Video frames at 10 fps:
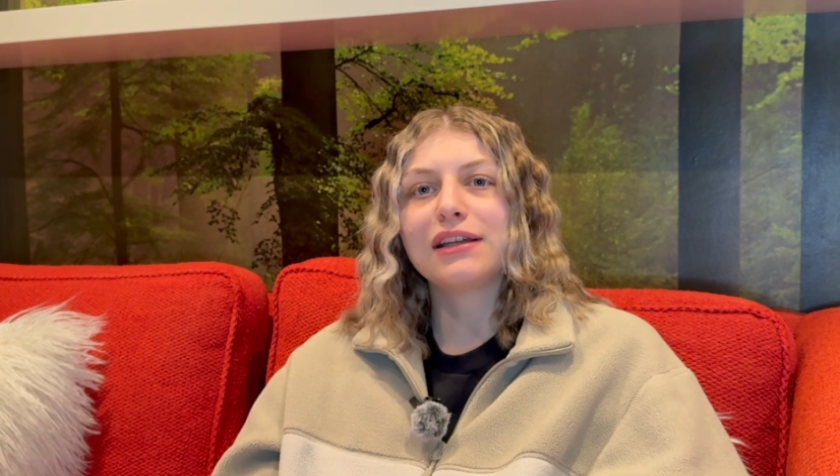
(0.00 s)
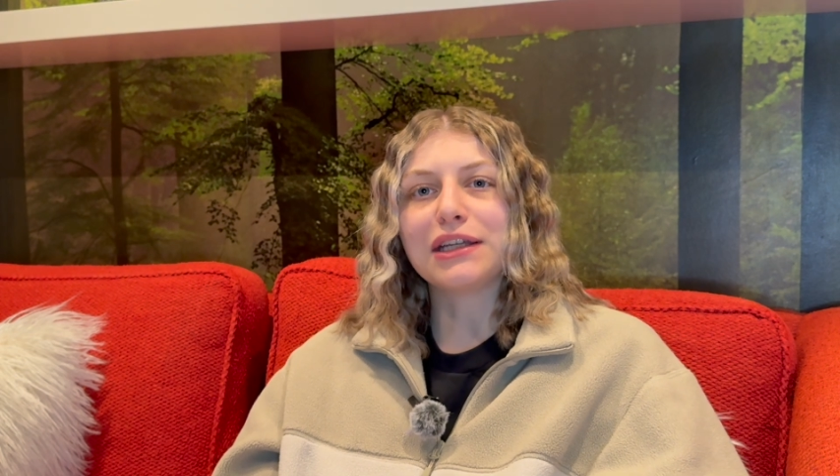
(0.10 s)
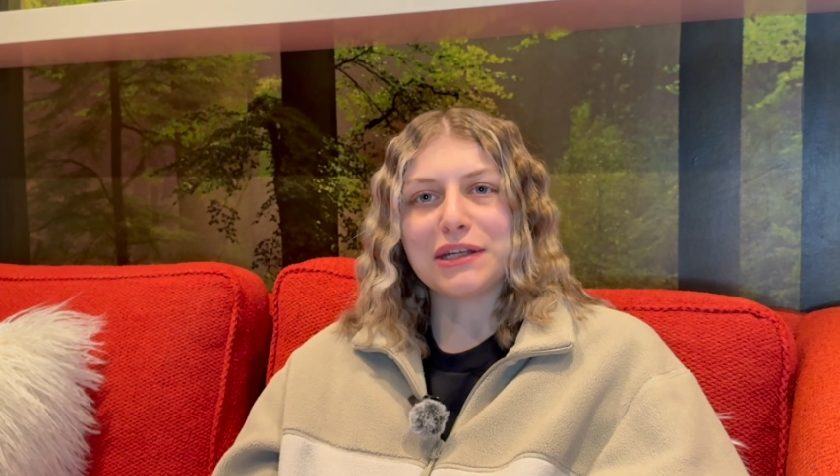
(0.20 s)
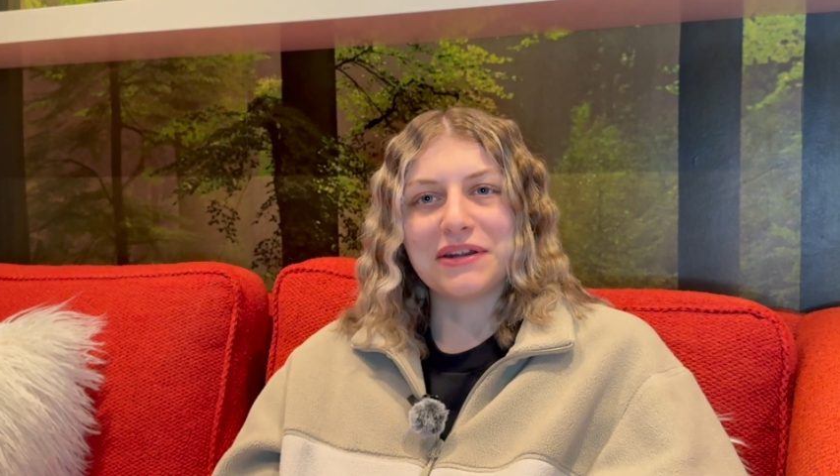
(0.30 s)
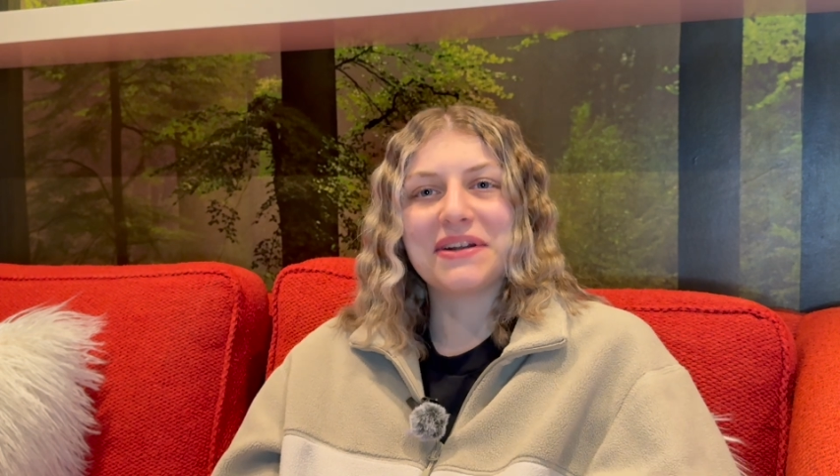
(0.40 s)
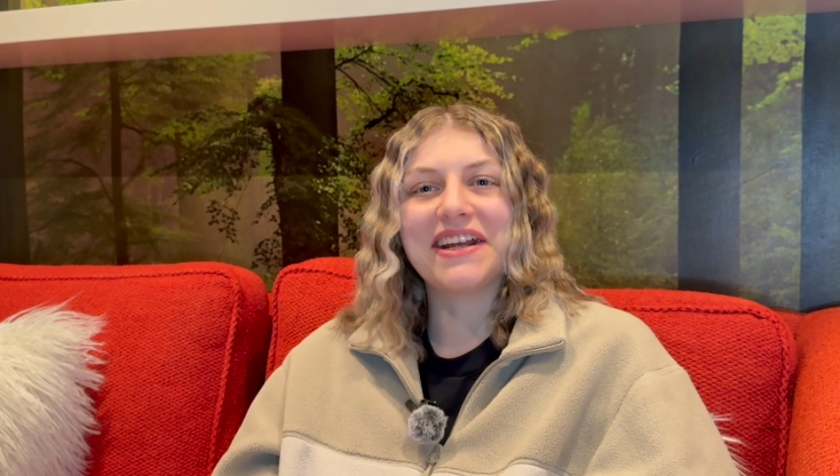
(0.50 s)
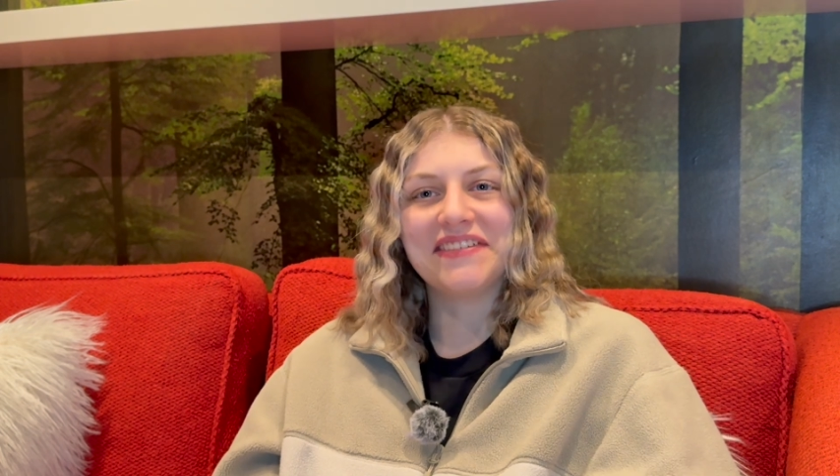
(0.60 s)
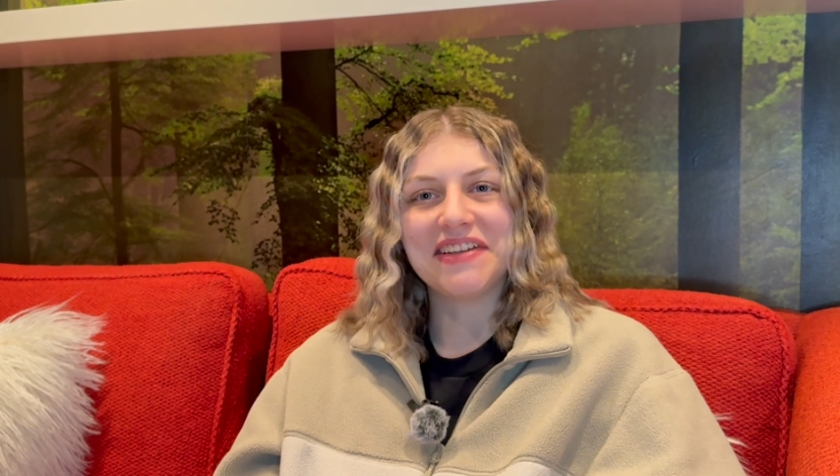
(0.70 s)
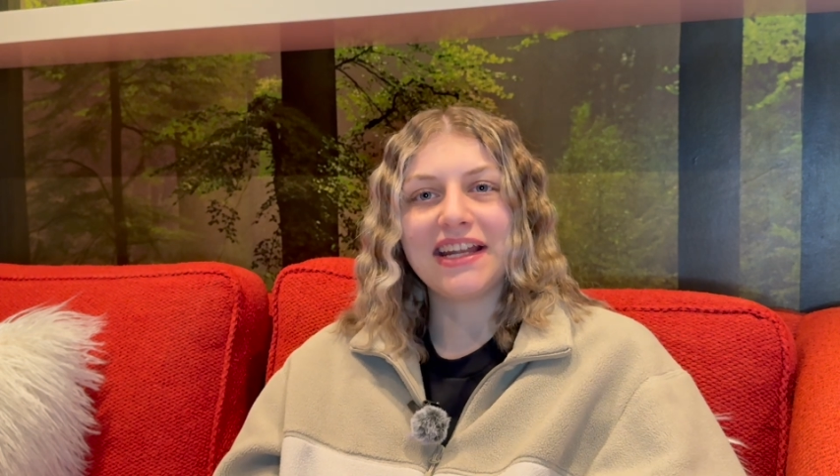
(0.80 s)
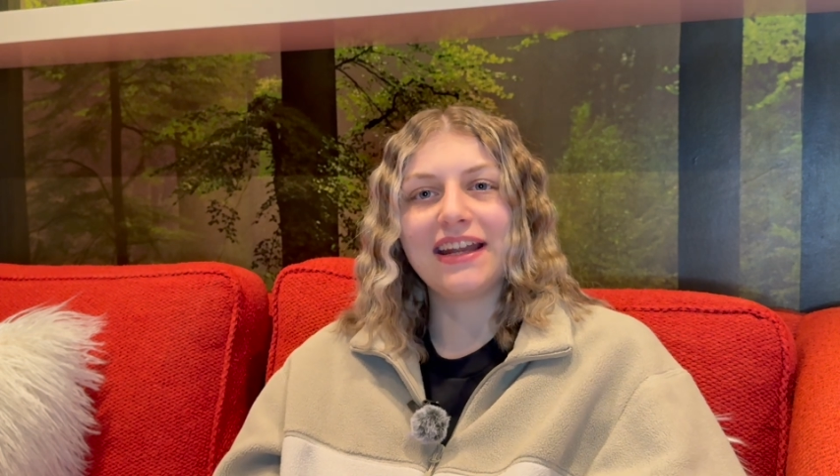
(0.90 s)
You know what I
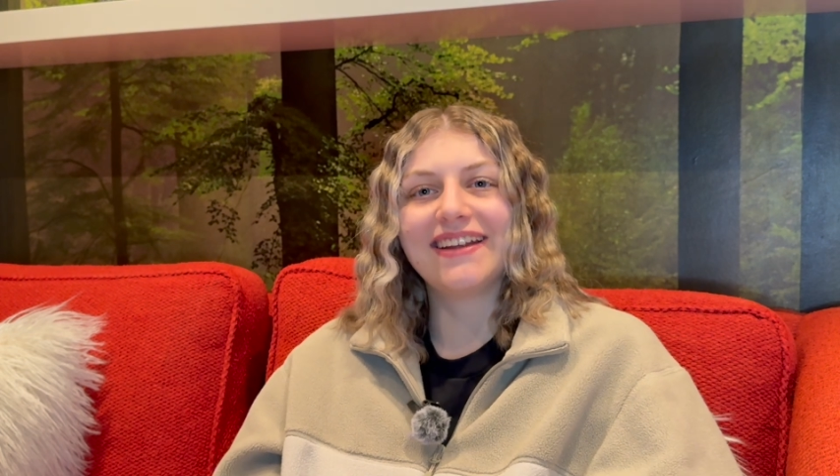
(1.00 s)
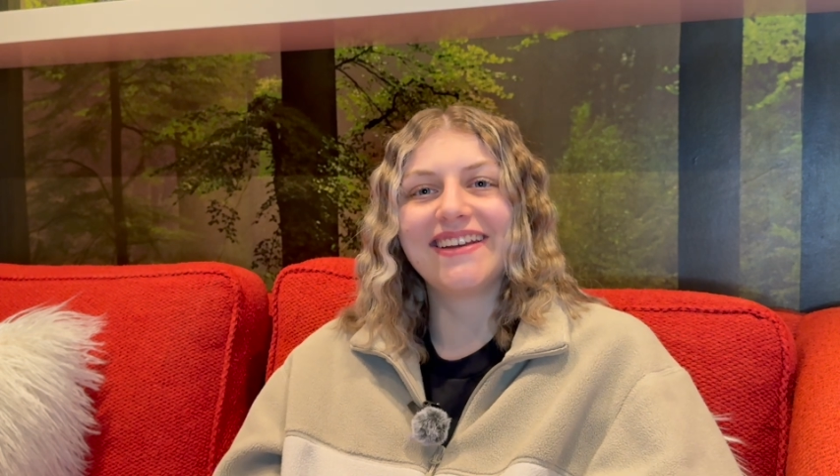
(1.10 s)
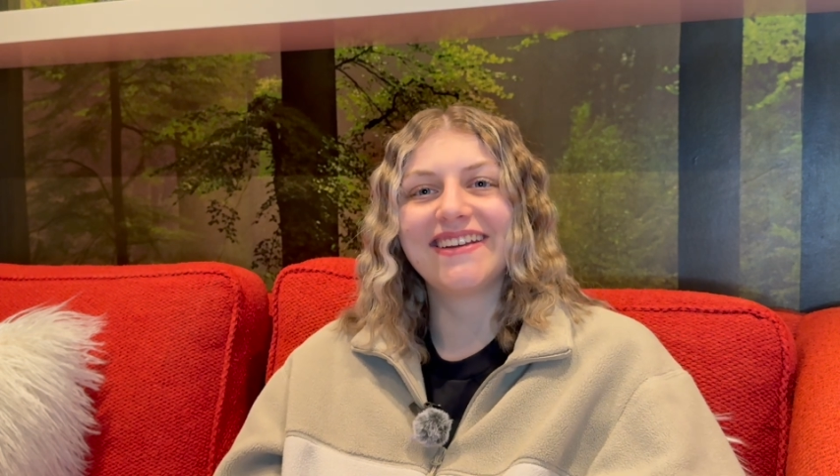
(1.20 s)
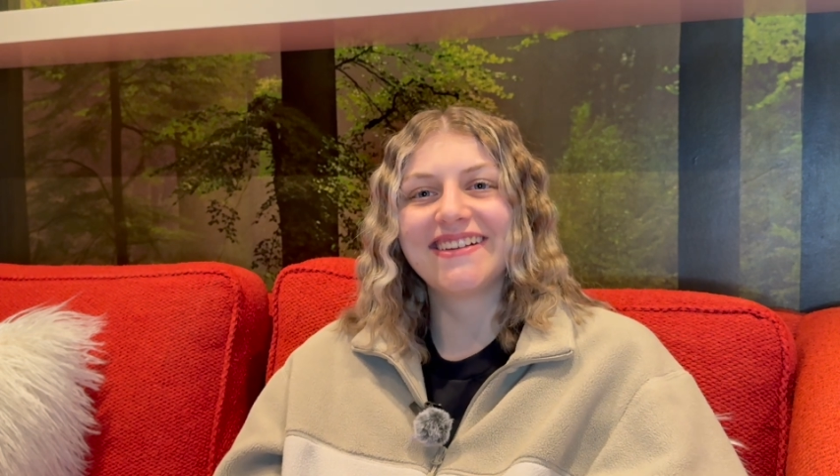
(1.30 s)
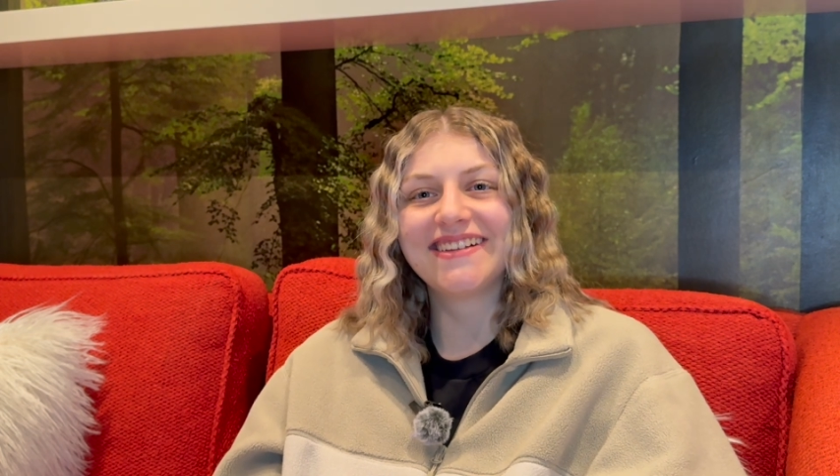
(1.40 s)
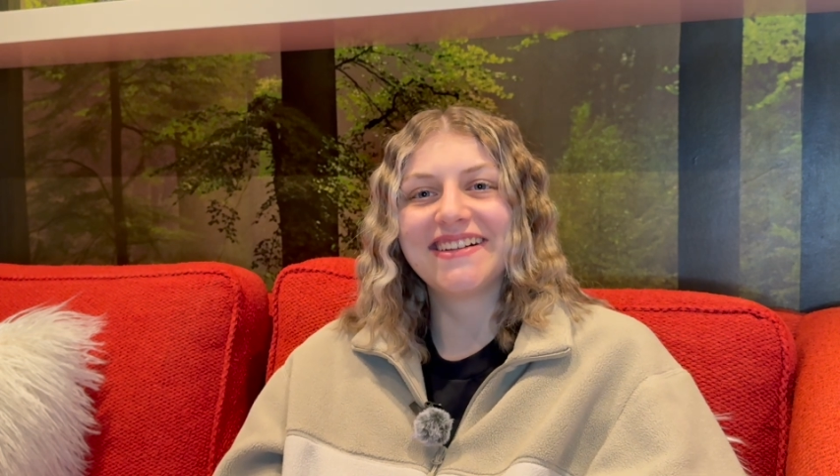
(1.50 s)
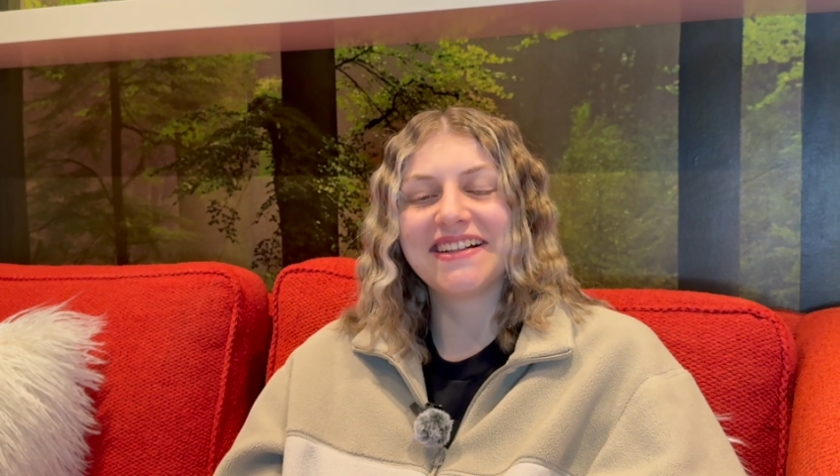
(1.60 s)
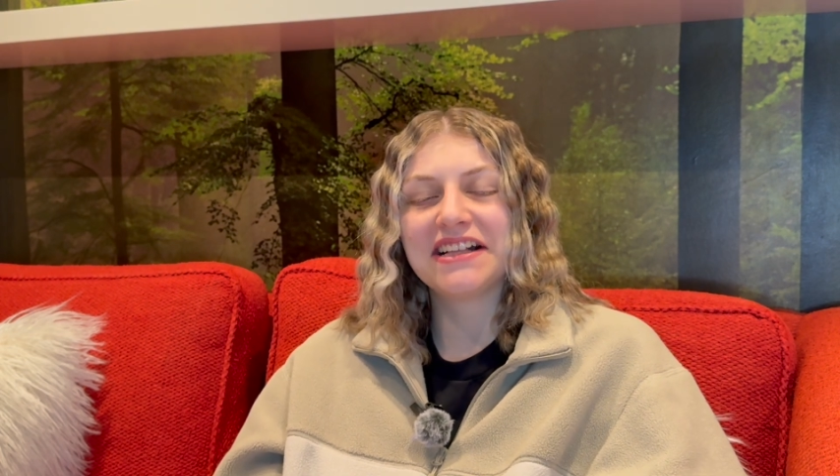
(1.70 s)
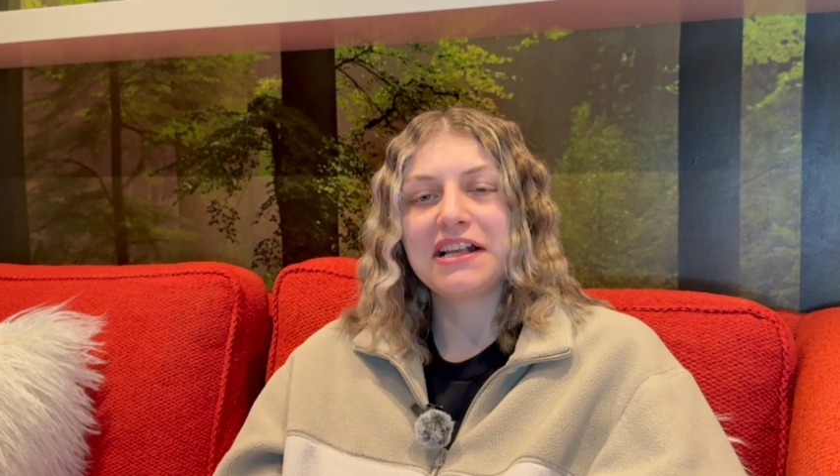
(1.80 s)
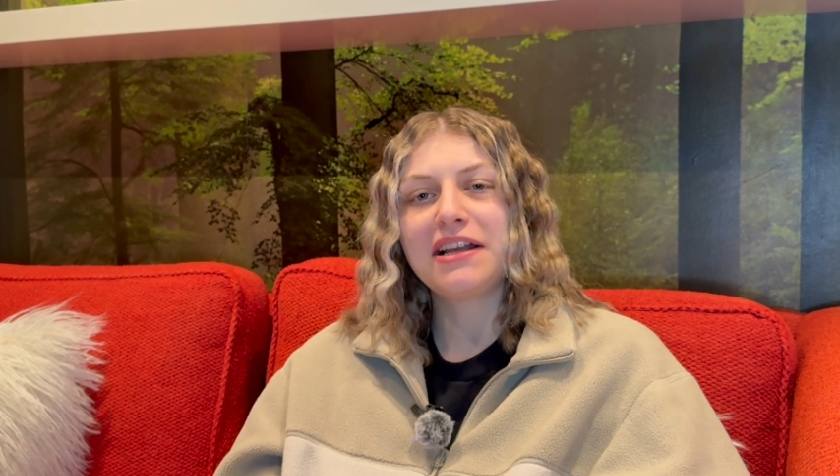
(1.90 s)
mean?
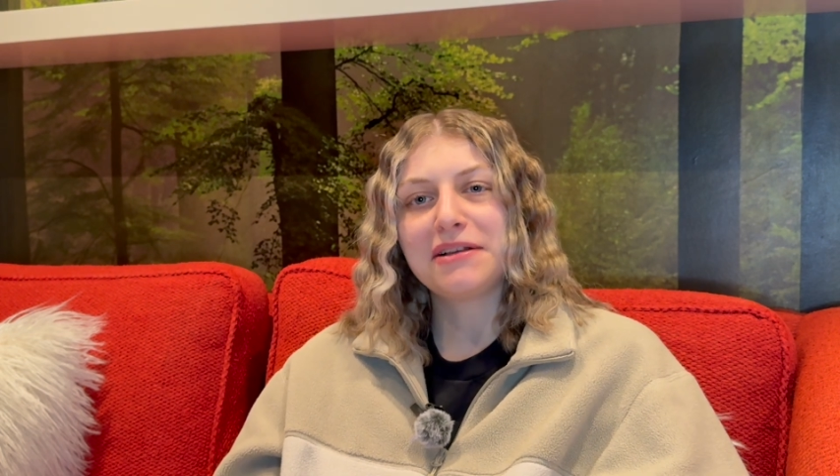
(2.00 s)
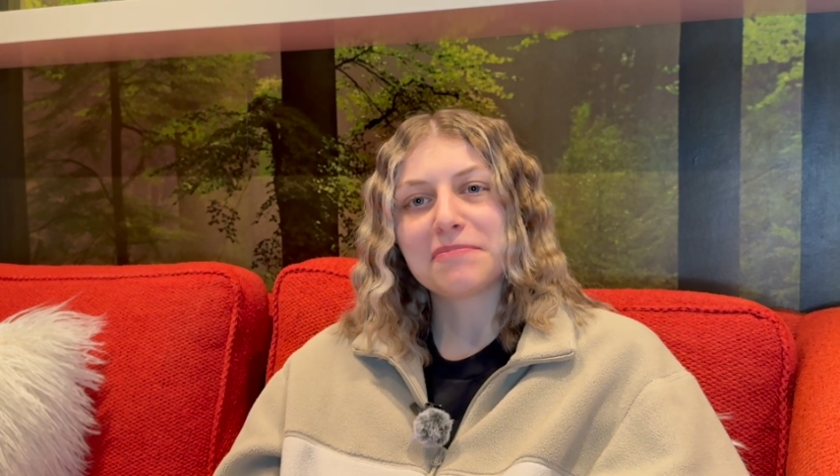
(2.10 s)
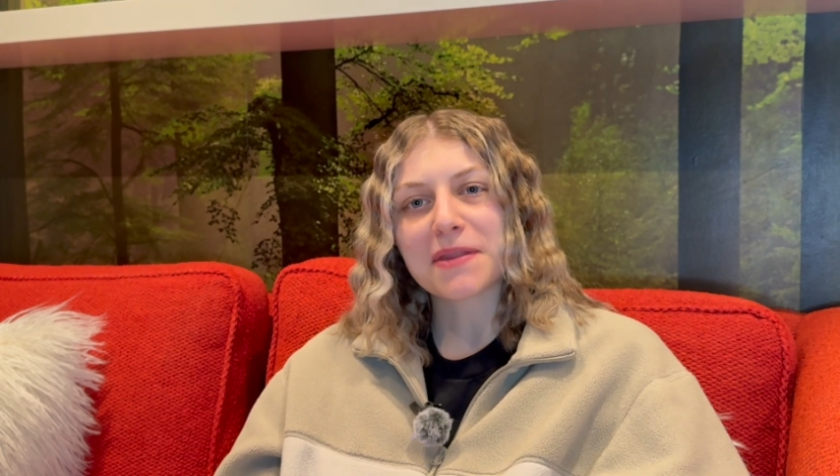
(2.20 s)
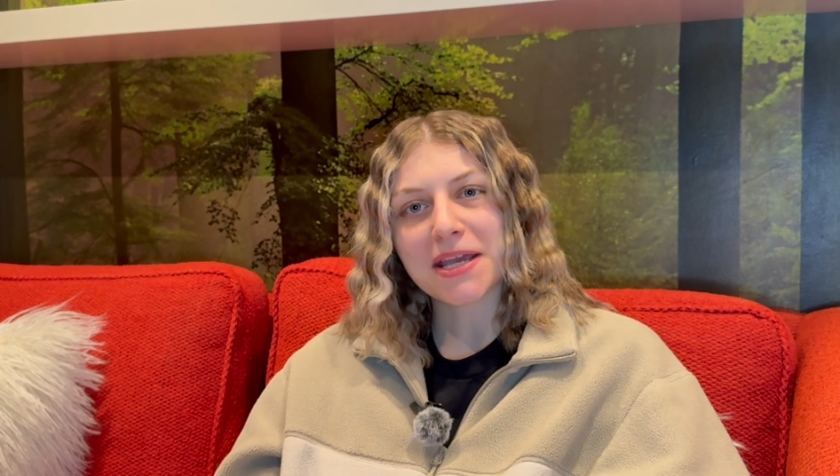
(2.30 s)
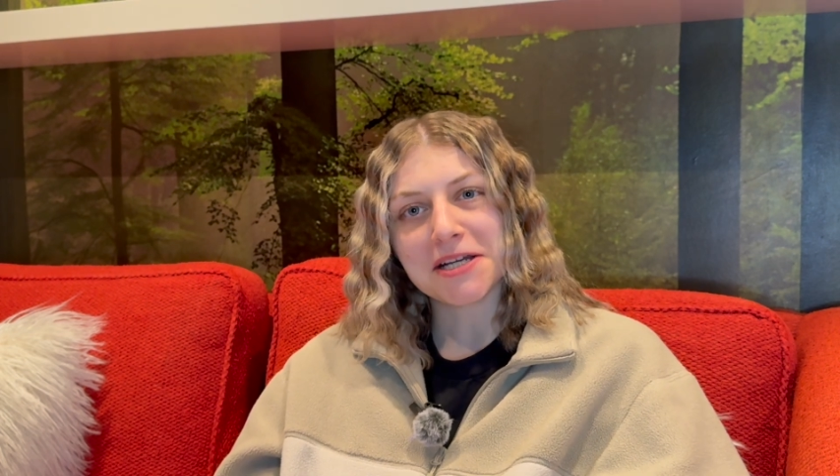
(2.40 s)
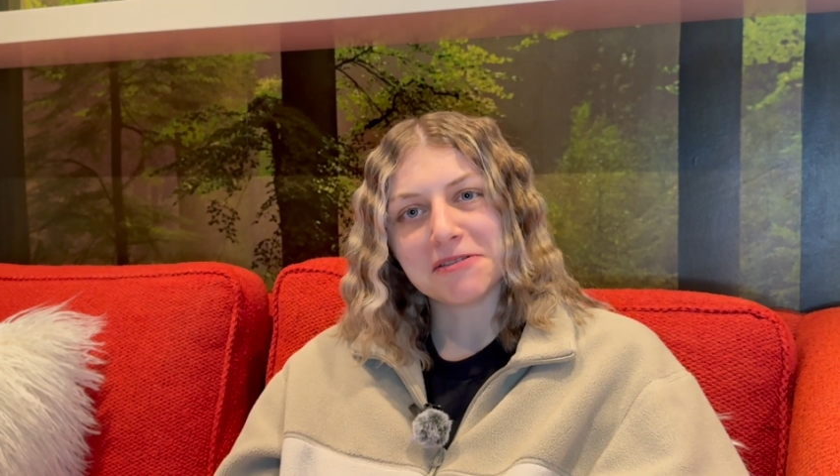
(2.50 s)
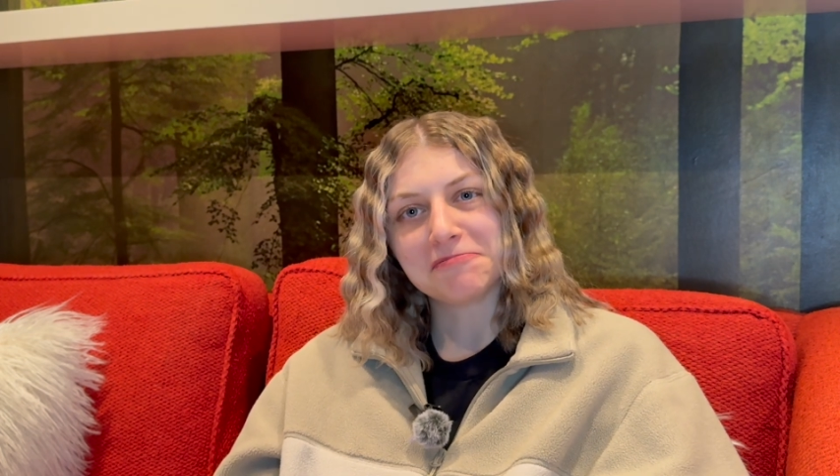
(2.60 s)
Yeah.